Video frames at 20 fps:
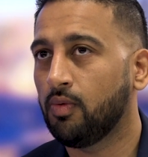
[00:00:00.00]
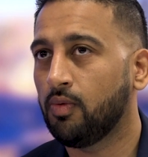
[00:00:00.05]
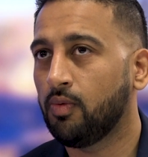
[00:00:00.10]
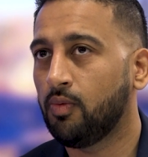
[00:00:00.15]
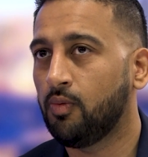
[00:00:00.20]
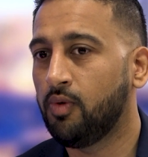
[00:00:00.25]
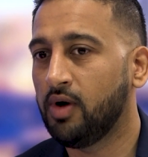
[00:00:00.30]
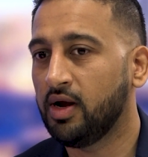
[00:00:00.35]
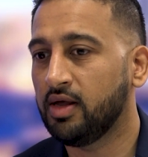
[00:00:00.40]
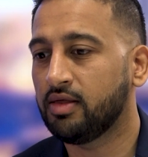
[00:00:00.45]

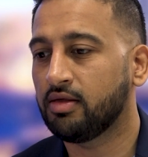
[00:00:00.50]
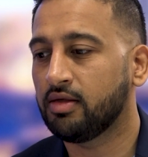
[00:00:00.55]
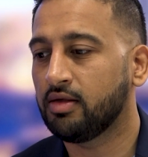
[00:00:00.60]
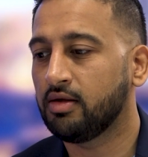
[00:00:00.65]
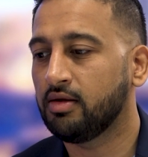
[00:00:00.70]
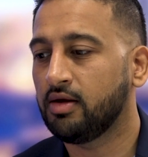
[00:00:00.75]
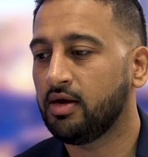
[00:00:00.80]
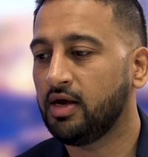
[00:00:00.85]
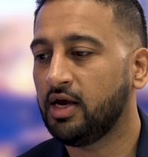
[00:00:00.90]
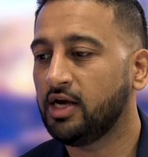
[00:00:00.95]
With
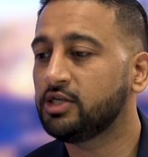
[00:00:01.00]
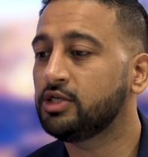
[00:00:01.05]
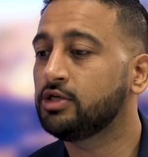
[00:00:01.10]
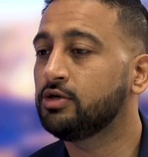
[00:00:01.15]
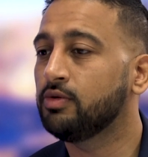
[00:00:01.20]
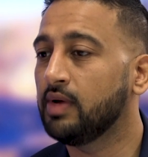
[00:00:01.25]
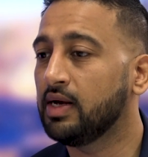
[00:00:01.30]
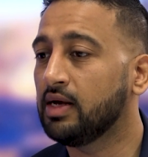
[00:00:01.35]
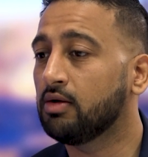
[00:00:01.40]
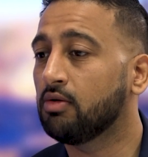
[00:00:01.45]

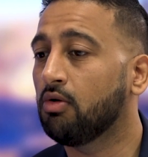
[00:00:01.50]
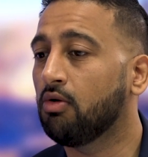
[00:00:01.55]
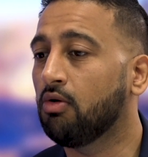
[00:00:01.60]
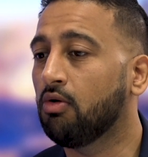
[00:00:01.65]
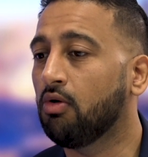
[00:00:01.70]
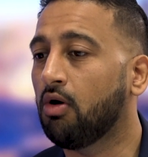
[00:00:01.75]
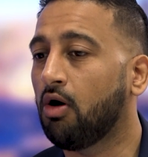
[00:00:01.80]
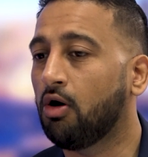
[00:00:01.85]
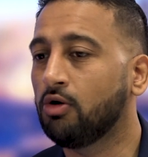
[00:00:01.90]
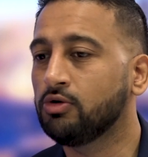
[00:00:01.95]
issuing
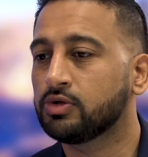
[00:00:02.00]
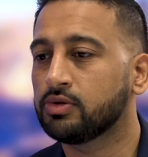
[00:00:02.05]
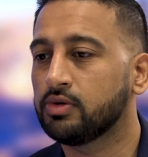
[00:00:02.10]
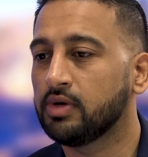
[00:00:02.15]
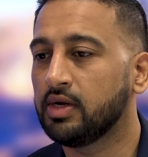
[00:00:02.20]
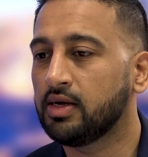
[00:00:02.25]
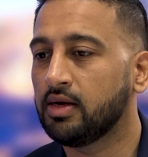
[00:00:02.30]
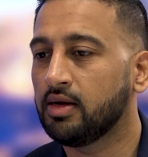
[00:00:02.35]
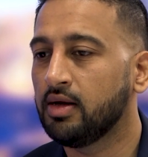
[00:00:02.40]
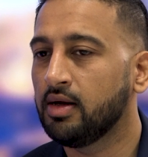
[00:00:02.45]
or
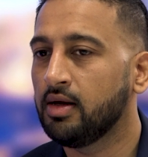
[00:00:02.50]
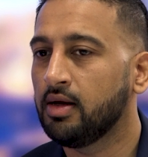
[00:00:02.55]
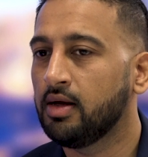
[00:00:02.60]
altering,